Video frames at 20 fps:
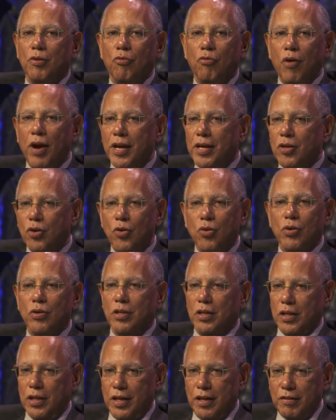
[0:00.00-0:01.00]
the right or
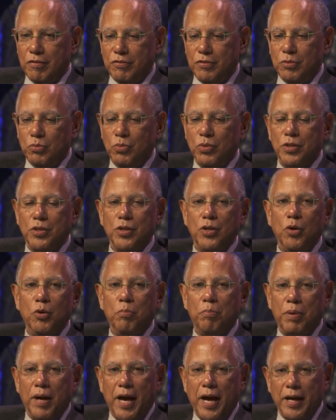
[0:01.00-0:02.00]
the left, with no
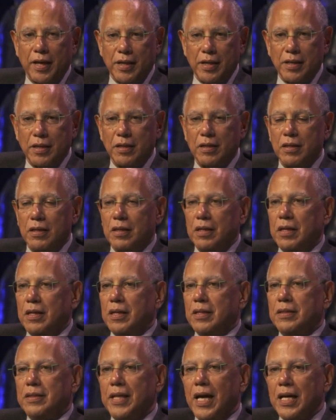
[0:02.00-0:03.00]
backing,
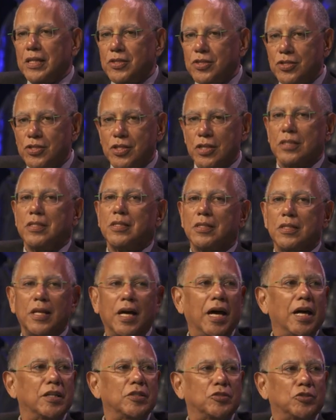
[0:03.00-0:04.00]
that's just
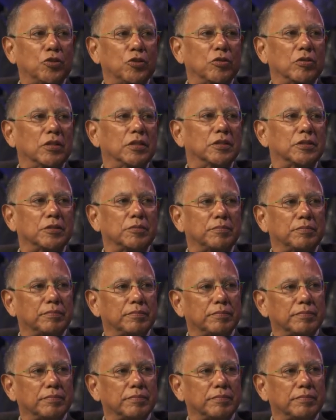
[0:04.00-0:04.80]
not journalism.